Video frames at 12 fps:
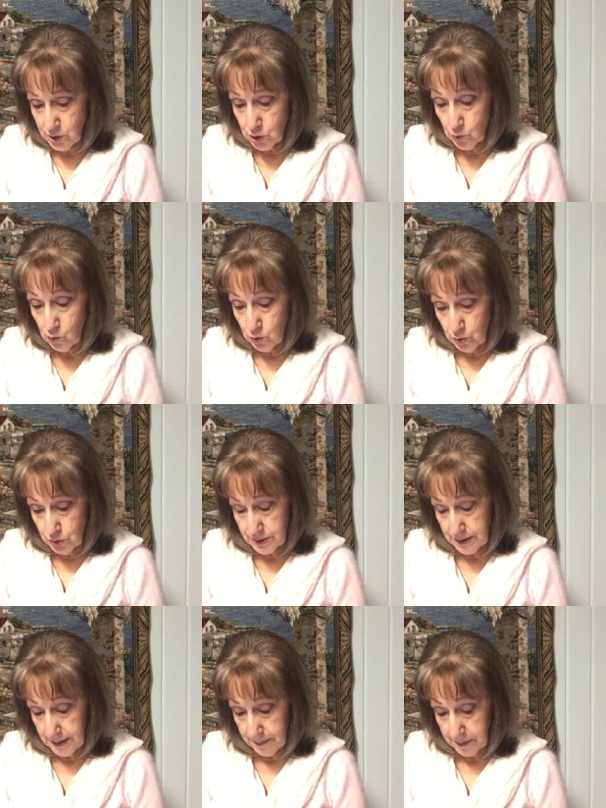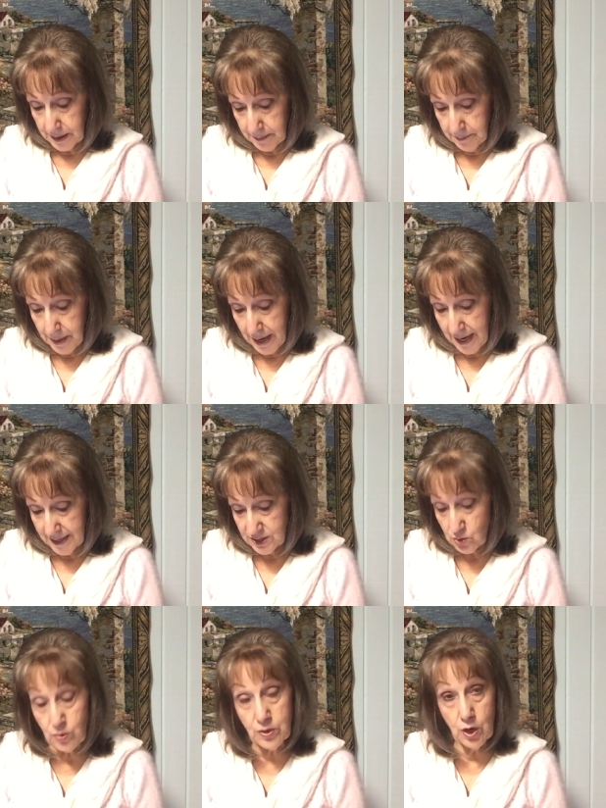Jerusalem
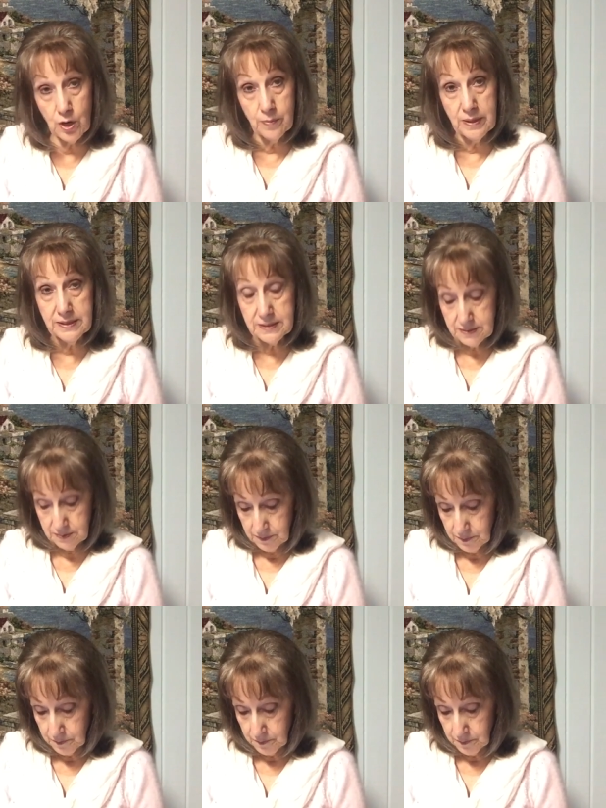compassed with armies,